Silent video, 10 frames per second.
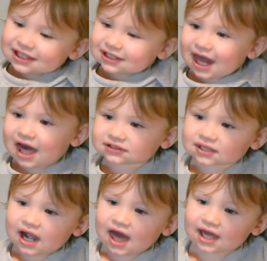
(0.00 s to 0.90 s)
guess
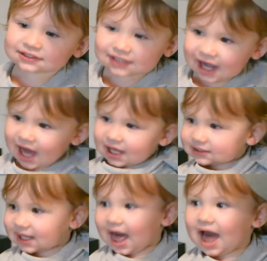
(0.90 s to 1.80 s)
what? Your
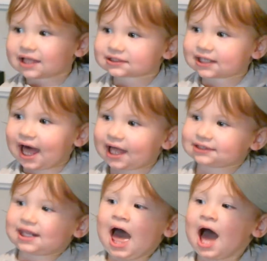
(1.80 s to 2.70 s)
dad isn't a
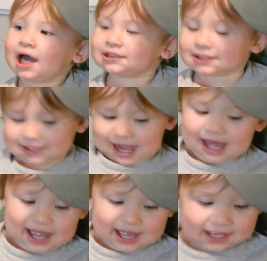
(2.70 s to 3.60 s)
failure
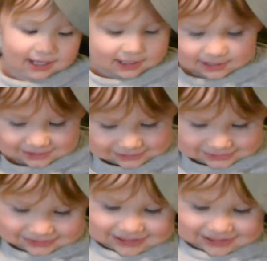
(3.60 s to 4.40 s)
anymore. Isn't that